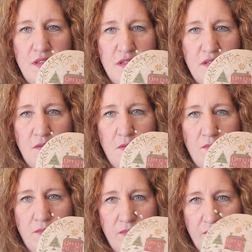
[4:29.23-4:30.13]

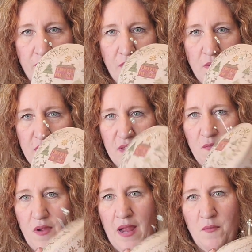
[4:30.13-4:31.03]
was
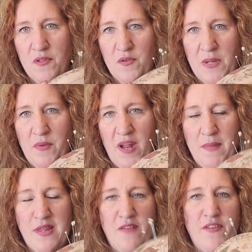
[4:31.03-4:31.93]
really proud
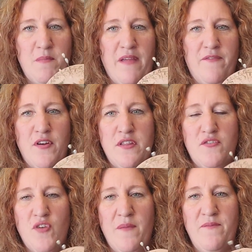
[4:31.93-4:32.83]
of myself. It was my
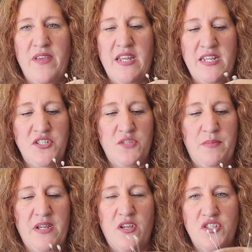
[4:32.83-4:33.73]
first drum
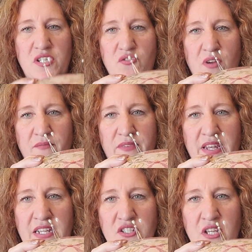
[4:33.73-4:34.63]
finish, pincushion drum
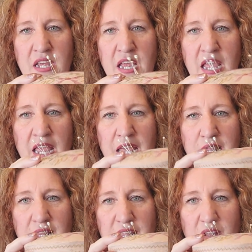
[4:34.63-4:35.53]
finish.
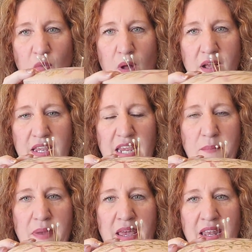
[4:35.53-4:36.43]
It's a little
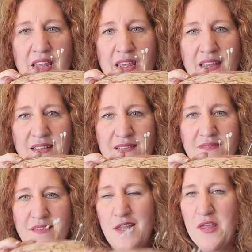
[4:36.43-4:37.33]
wonky, but
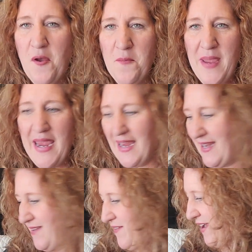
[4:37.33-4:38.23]
it's
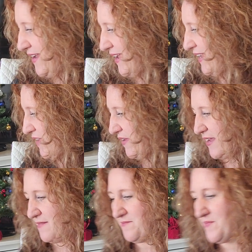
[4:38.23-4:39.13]
homemade, right? I love
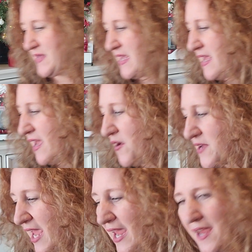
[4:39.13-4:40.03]
it.
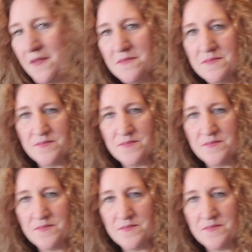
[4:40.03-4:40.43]
Okay,